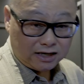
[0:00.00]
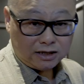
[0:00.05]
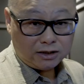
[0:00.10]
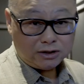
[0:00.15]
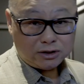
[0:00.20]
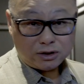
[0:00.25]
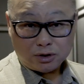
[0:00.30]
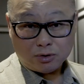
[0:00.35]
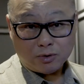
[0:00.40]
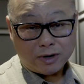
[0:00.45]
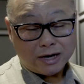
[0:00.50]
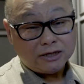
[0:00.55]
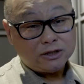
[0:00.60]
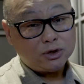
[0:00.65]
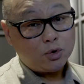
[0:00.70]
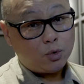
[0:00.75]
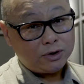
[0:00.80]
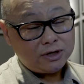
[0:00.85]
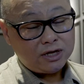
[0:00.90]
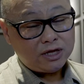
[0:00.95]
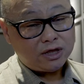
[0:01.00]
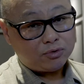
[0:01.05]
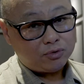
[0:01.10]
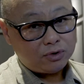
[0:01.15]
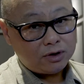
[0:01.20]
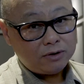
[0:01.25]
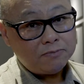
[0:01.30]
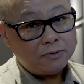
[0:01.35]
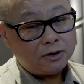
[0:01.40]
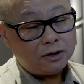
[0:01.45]
into a
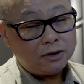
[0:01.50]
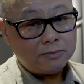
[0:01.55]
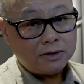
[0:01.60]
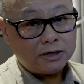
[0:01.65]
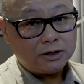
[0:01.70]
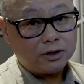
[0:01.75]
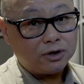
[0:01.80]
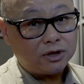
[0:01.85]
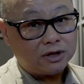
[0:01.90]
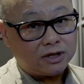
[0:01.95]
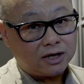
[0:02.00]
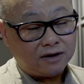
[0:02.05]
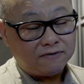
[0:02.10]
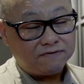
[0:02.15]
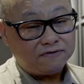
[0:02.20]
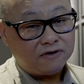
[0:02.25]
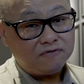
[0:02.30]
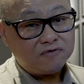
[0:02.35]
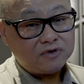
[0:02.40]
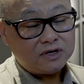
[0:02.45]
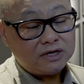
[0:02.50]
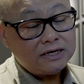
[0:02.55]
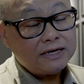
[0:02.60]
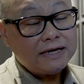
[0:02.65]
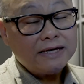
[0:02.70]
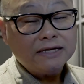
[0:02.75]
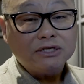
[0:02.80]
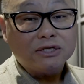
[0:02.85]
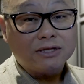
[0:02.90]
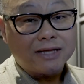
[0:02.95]
23mm thick
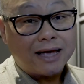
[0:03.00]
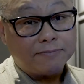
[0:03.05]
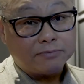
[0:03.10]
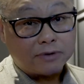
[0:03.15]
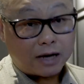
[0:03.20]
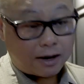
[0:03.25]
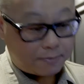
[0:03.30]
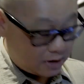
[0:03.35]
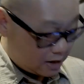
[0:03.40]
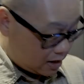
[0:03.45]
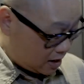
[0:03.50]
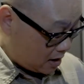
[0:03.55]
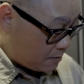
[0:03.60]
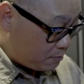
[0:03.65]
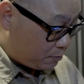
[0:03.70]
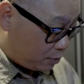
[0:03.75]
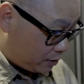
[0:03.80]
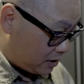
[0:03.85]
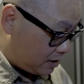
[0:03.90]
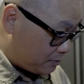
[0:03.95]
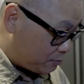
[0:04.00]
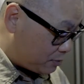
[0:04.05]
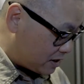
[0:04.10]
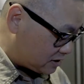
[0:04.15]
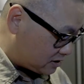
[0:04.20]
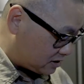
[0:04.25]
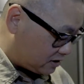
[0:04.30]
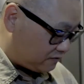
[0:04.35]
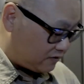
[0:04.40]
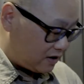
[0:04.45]
15-inch laptop. Pretty
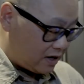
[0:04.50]
impressive.